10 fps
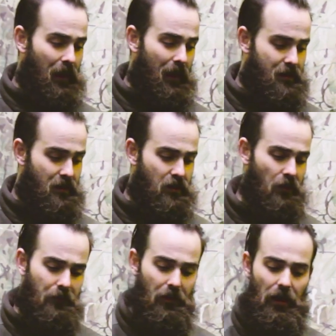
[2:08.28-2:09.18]
guys and
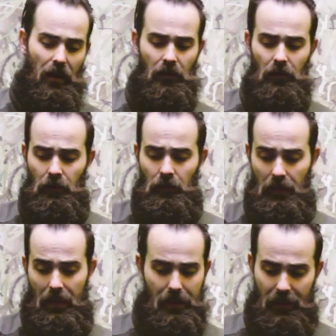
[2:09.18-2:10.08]
stuff like that,
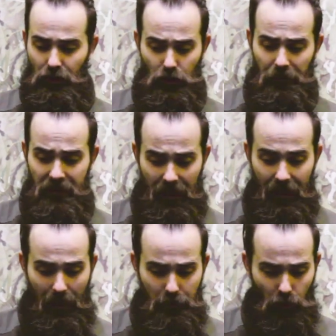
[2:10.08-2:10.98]
you can just fit it
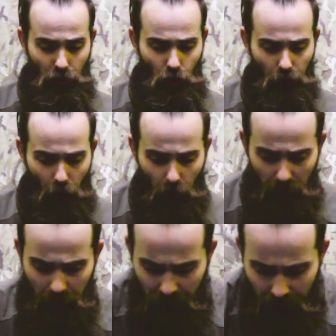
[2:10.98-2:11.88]
in absolutely no
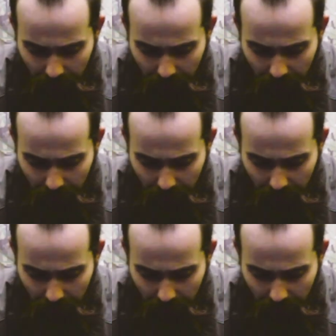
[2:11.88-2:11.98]
problem.